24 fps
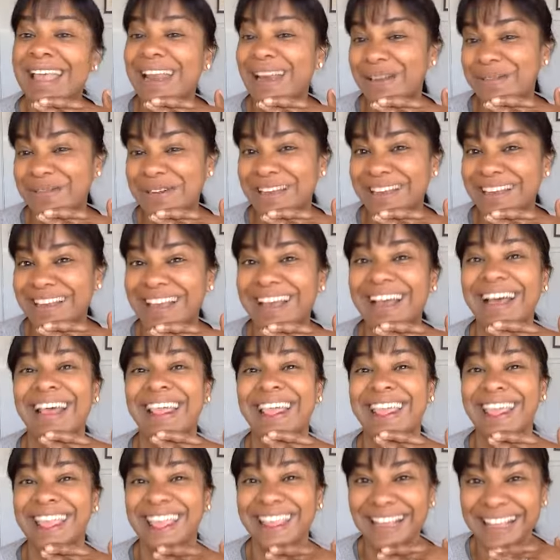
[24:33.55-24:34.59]
Anyway,
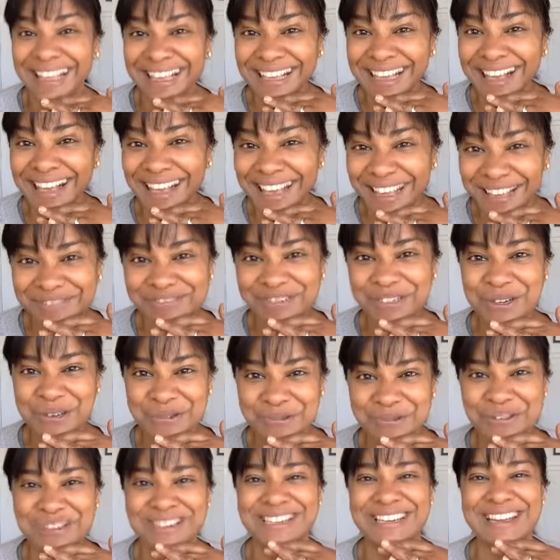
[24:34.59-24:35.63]
I think I have
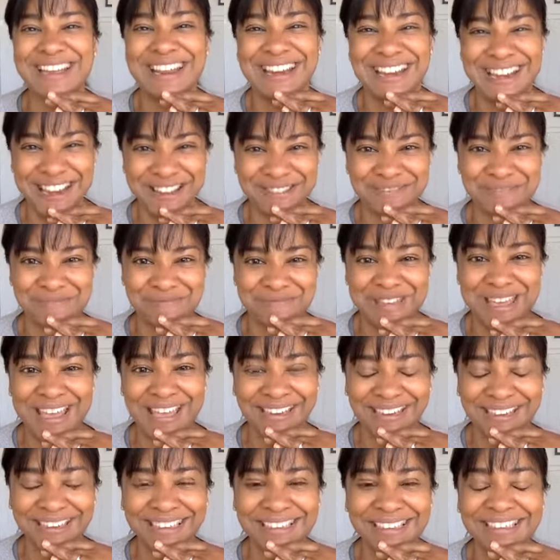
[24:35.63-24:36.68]
talked enough
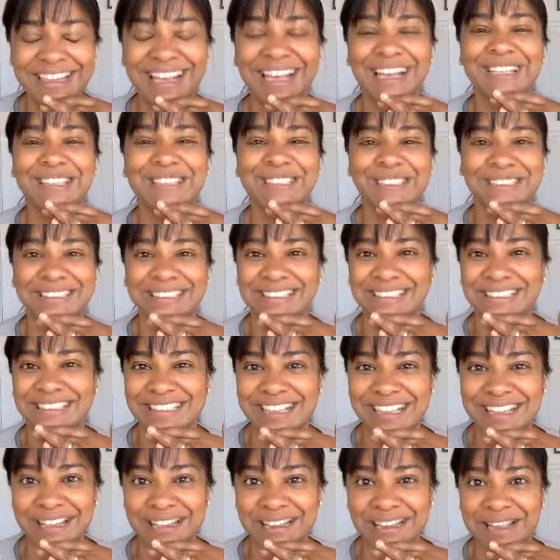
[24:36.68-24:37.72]
about it. As you can
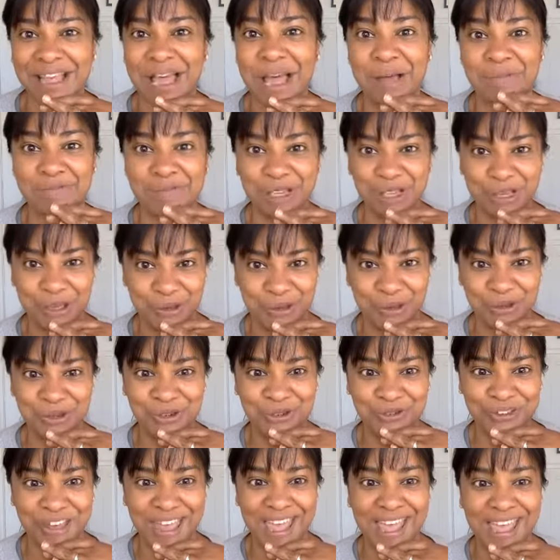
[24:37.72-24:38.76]
tell, I'm a
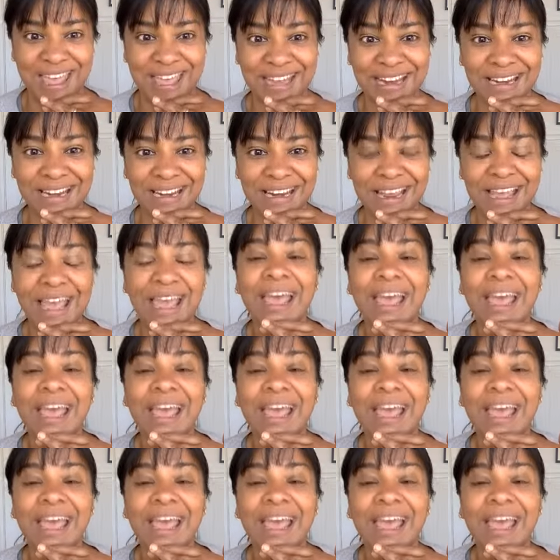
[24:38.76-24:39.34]
huge fan.